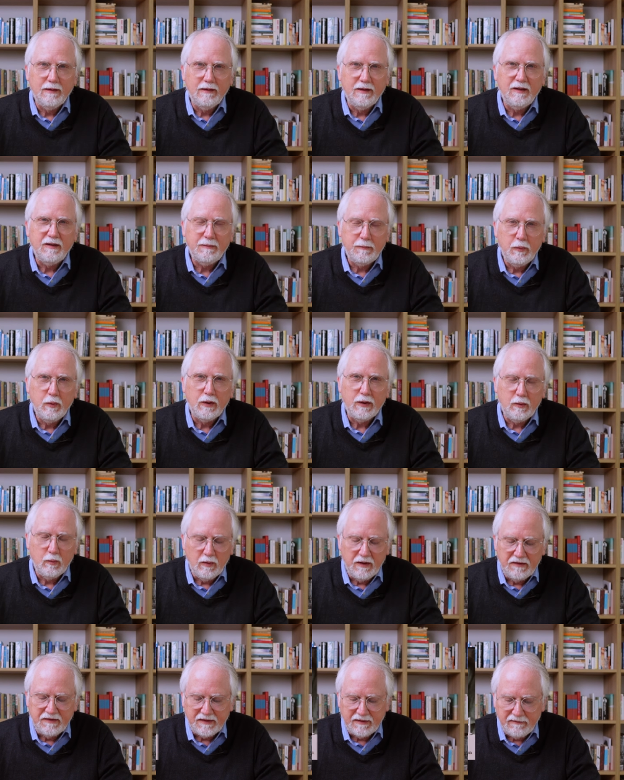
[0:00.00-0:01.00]
This book
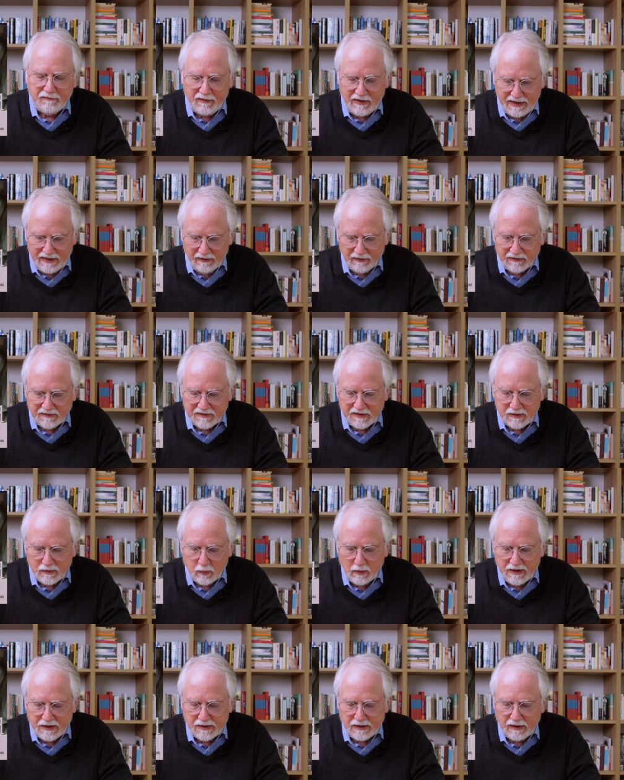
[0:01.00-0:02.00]
was a finalist in
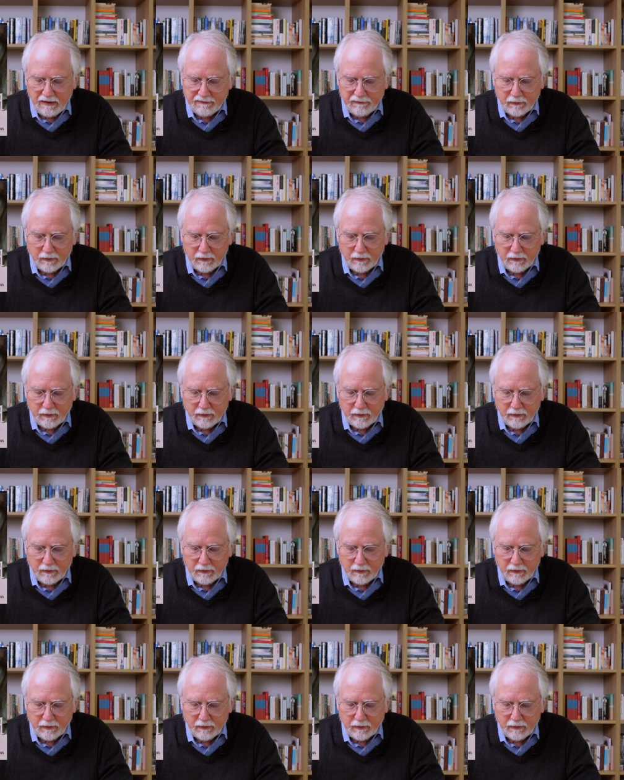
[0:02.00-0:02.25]
2012